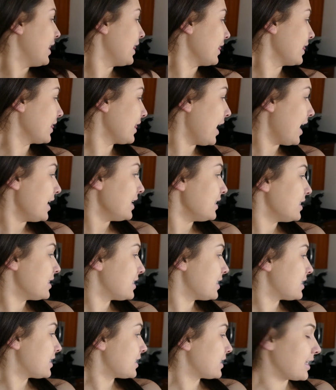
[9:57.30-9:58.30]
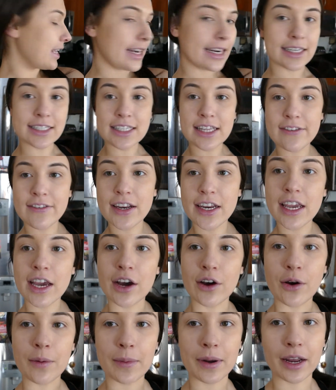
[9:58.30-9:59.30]
let's let's get into the video.
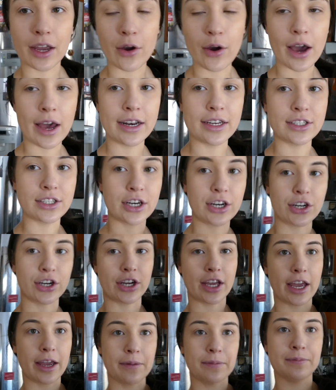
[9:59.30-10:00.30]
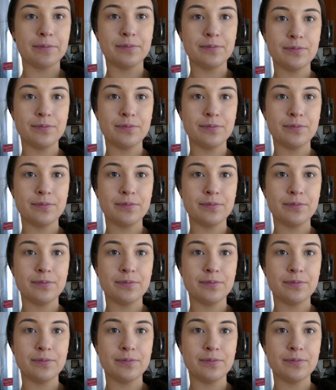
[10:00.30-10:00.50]
I'm gonna go ahead and start cooking.